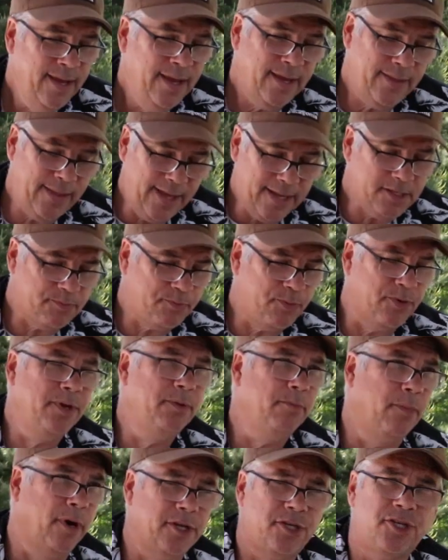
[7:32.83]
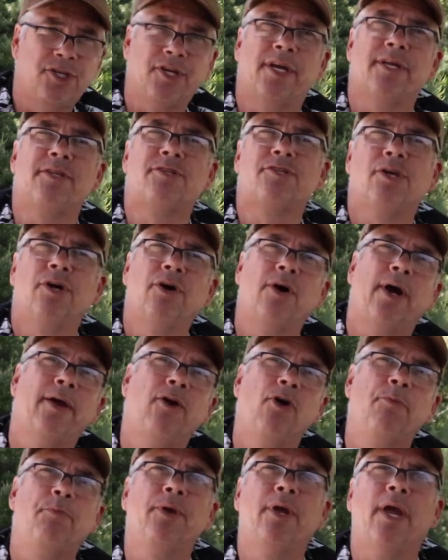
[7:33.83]
And that's pretty much it. So I
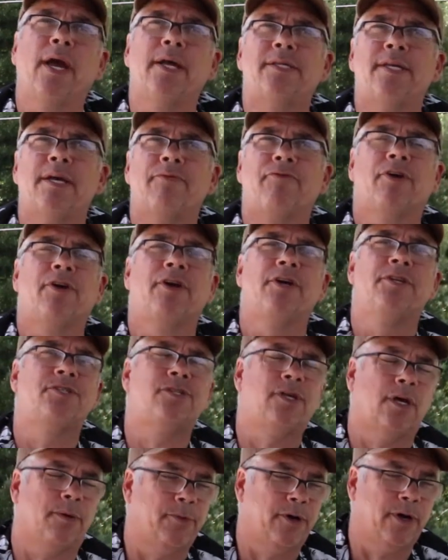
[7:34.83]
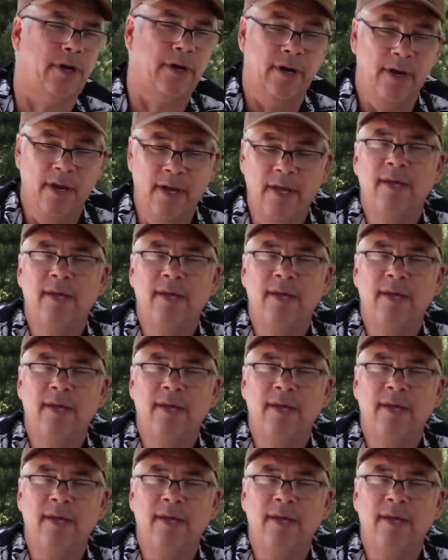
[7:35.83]
hope you guys have a good summer.